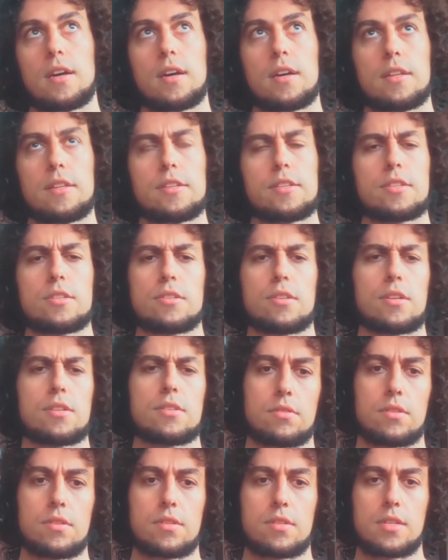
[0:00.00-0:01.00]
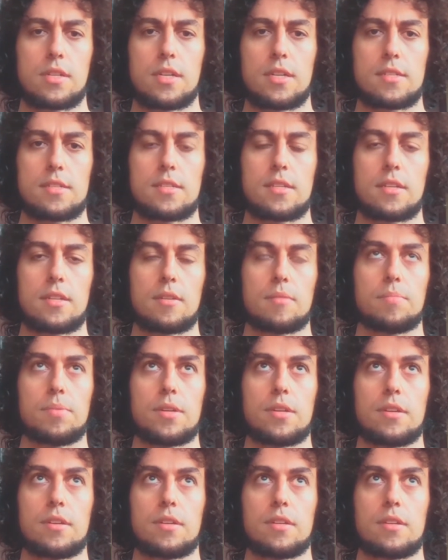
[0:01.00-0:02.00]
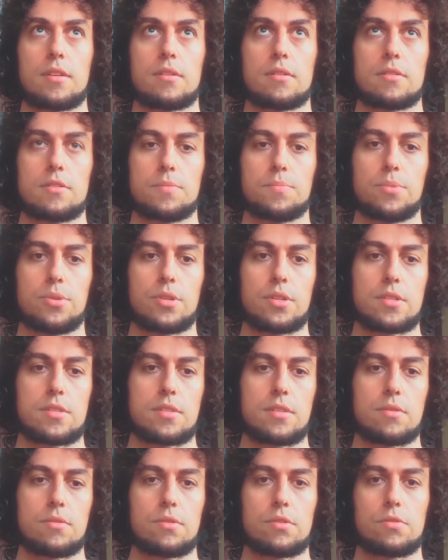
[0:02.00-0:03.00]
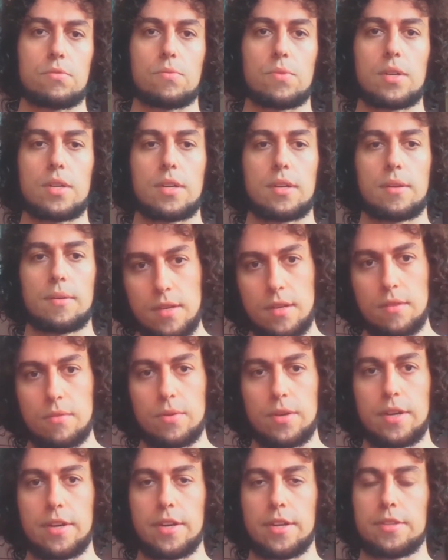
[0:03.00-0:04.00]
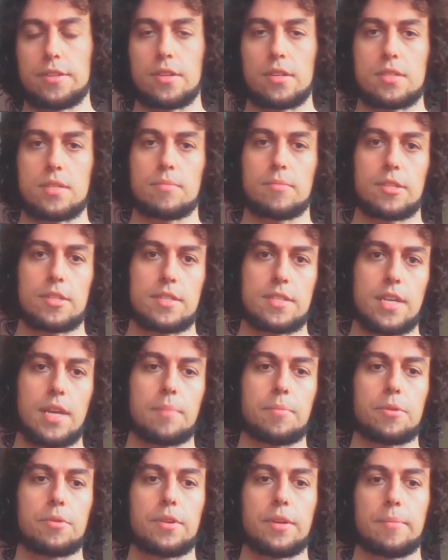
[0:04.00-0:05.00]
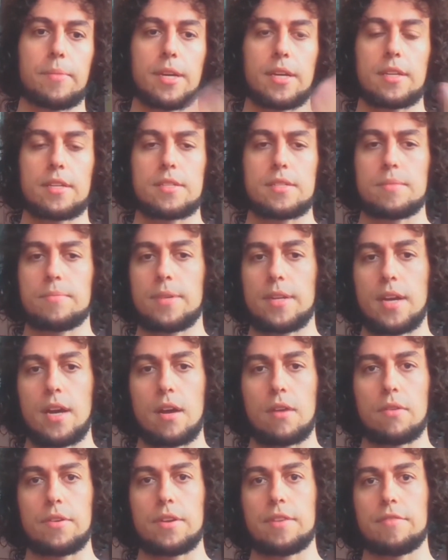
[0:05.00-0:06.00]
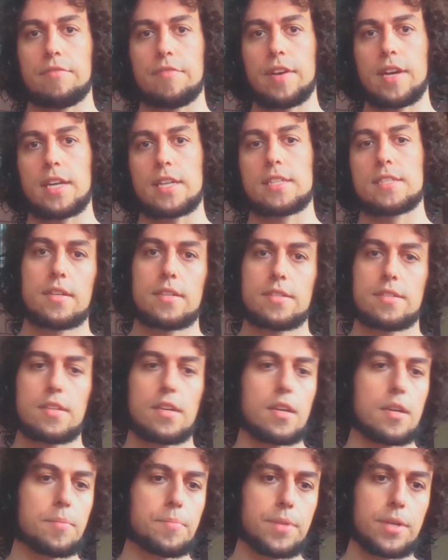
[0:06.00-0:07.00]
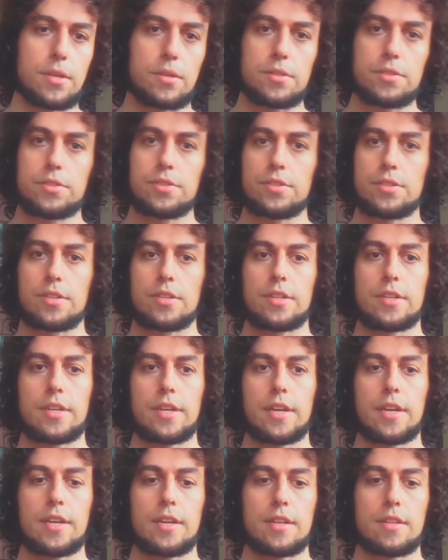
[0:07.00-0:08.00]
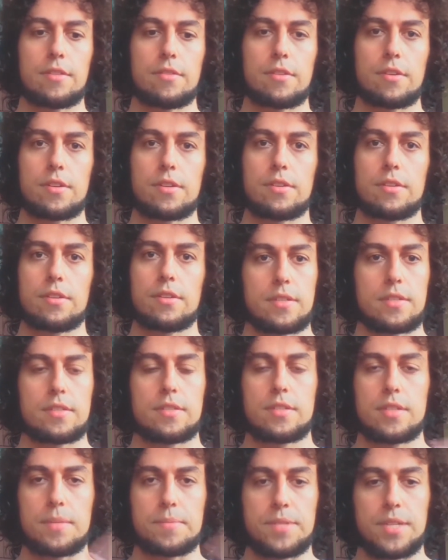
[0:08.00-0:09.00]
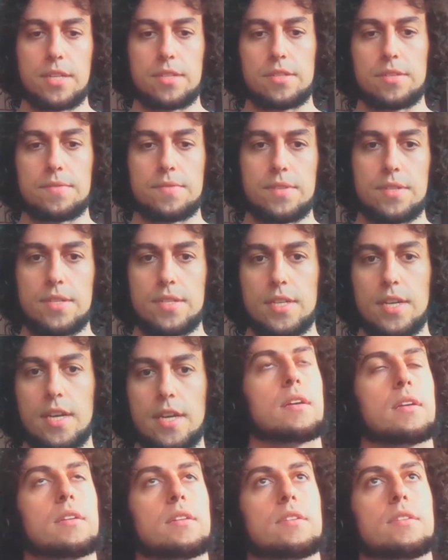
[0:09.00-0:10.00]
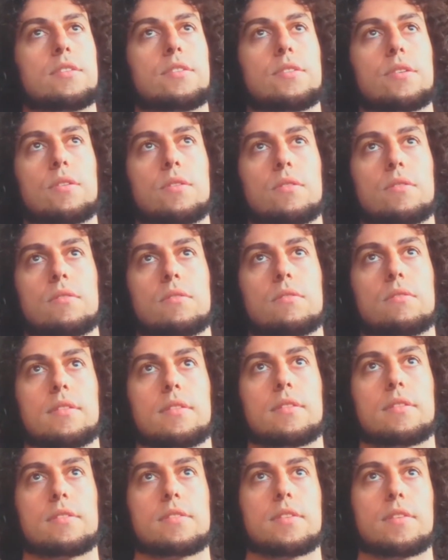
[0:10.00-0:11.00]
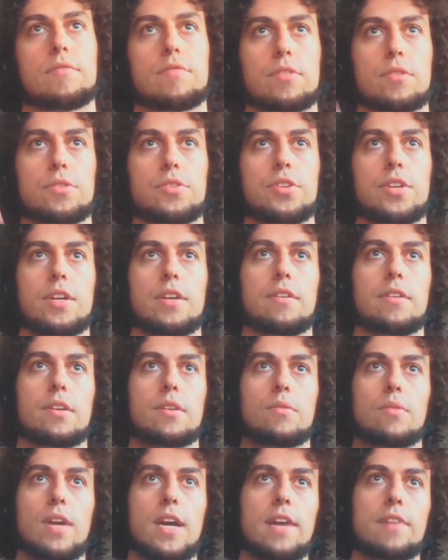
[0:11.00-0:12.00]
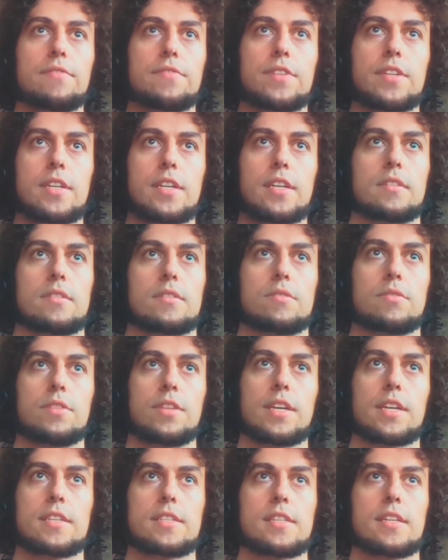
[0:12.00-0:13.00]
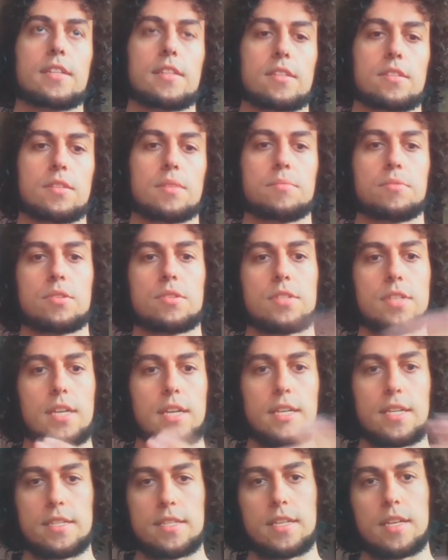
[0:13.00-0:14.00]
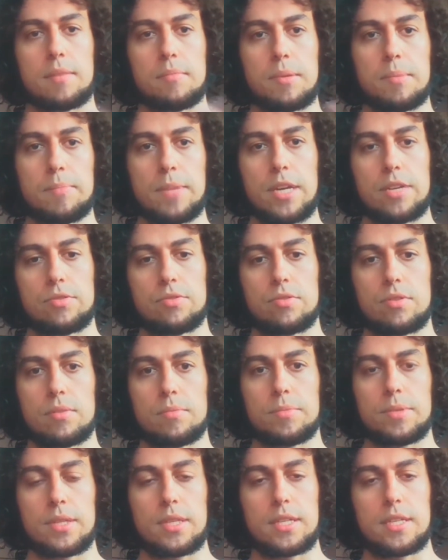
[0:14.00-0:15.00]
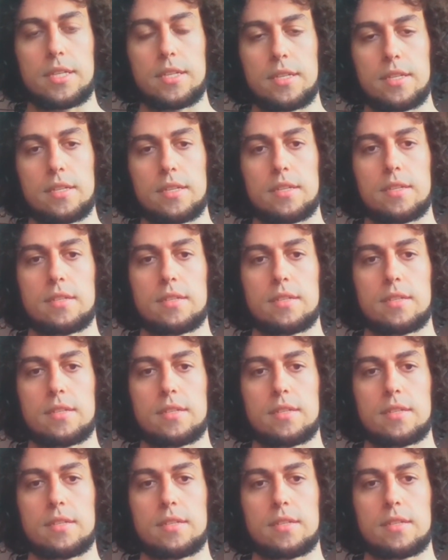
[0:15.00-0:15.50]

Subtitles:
This is also discussed in Peter Thiel's book 0 to 1, where he talks about the scapegoating mechanism and how it affects startup culture and other subsets of society. So this evolutionary grafting, to the extent that some societies can be measurably